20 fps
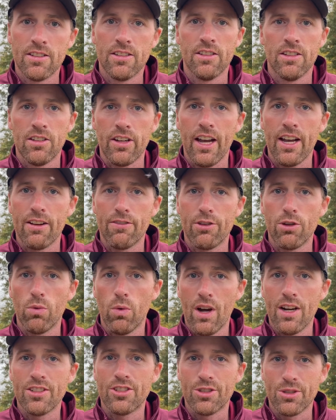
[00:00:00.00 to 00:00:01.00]
okay, if you
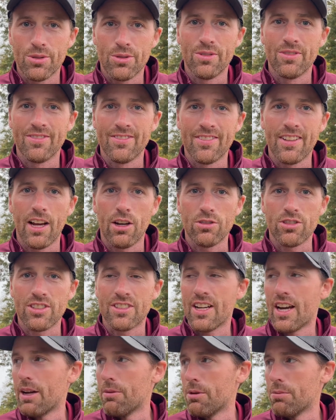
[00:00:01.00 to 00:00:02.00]
want to, now's the
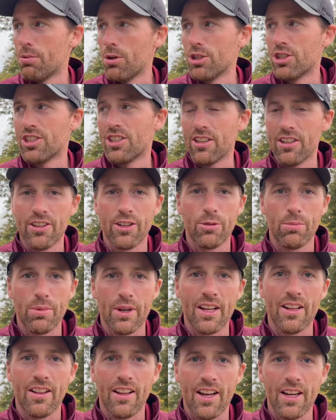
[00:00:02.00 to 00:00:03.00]
time to push it a little
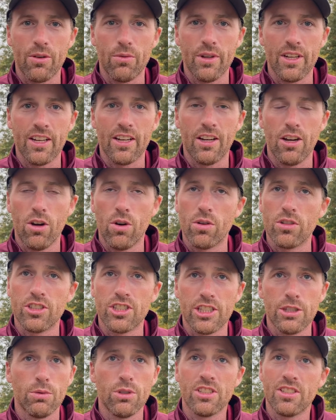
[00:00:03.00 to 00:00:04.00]
bit, like we can go. And
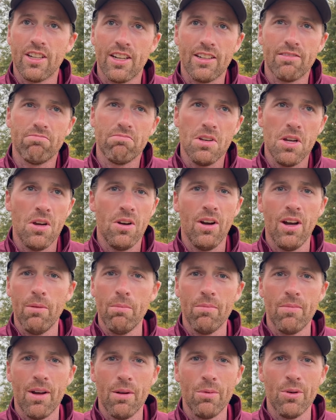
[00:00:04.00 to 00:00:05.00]
she was like, no,
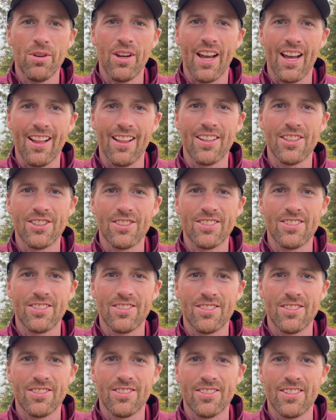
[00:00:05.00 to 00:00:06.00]
I'm okay, let's
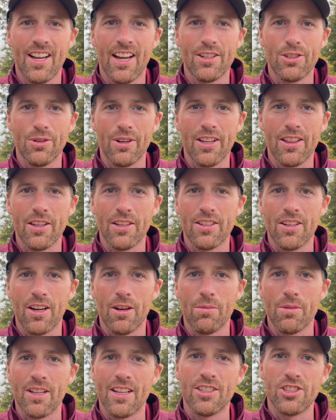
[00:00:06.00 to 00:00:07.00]
not do anything
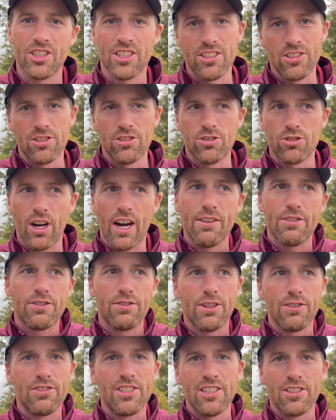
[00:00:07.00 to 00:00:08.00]
dumb. And then she drives
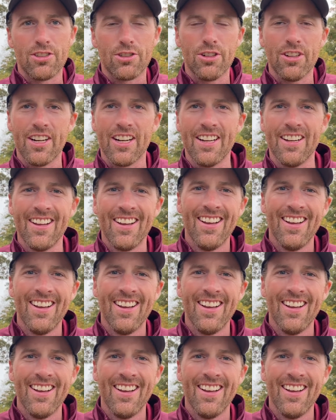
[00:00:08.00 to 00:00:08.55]
15's green.